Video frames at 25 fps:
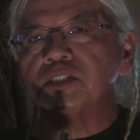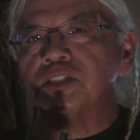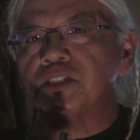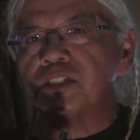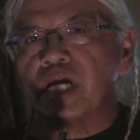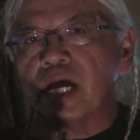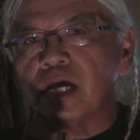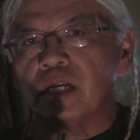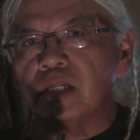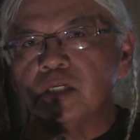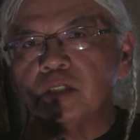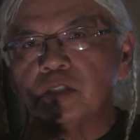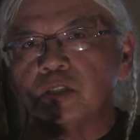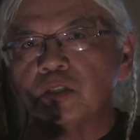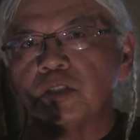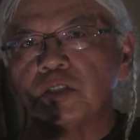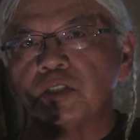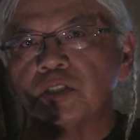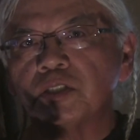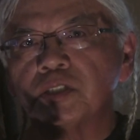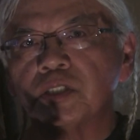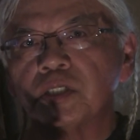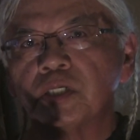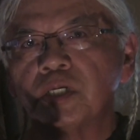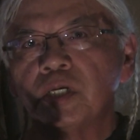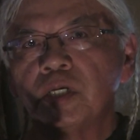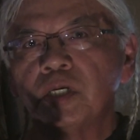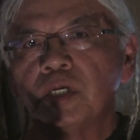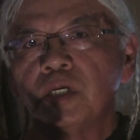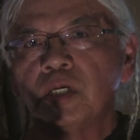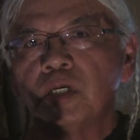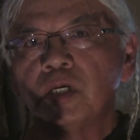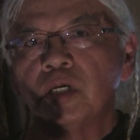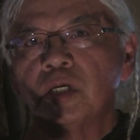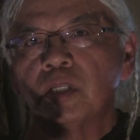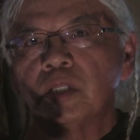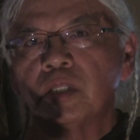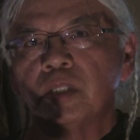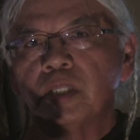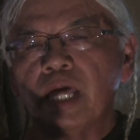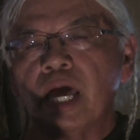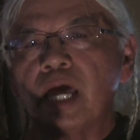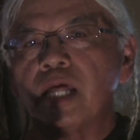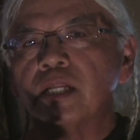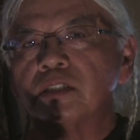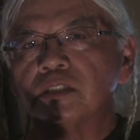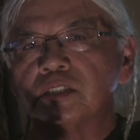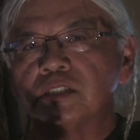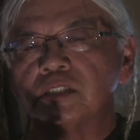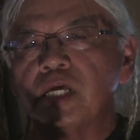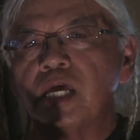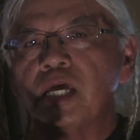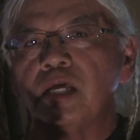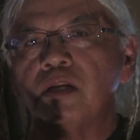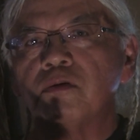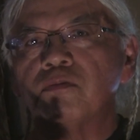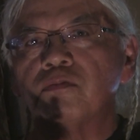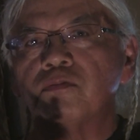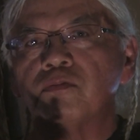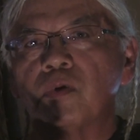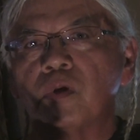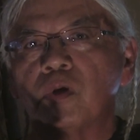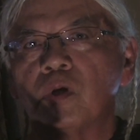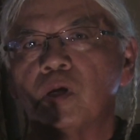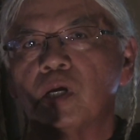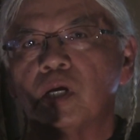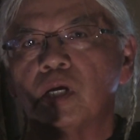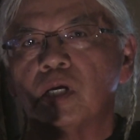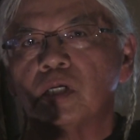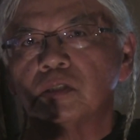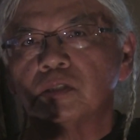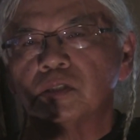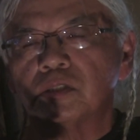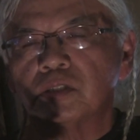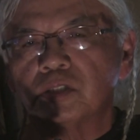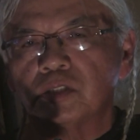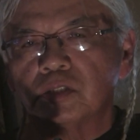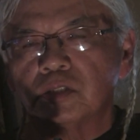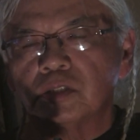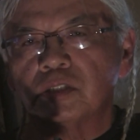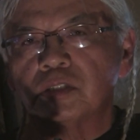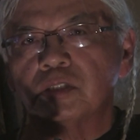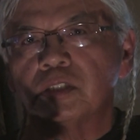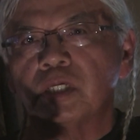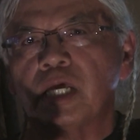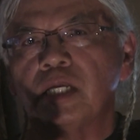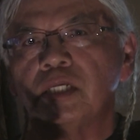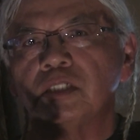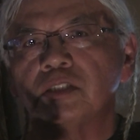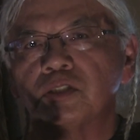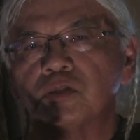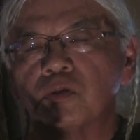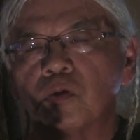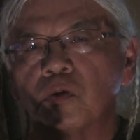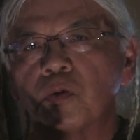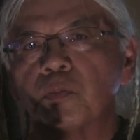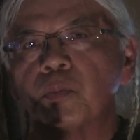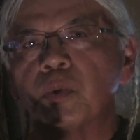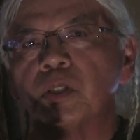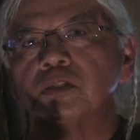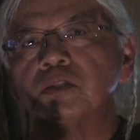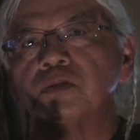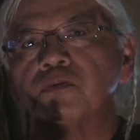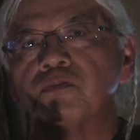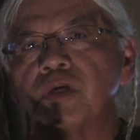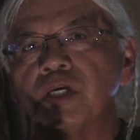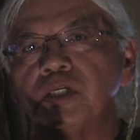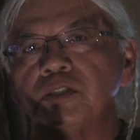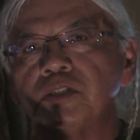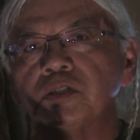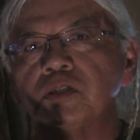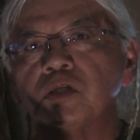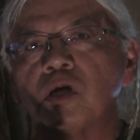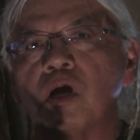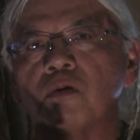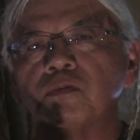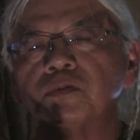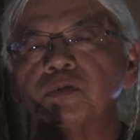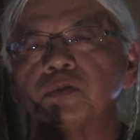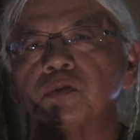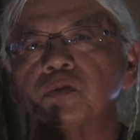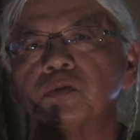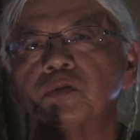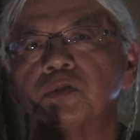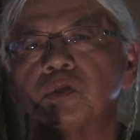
challenged that state historic preservation officer.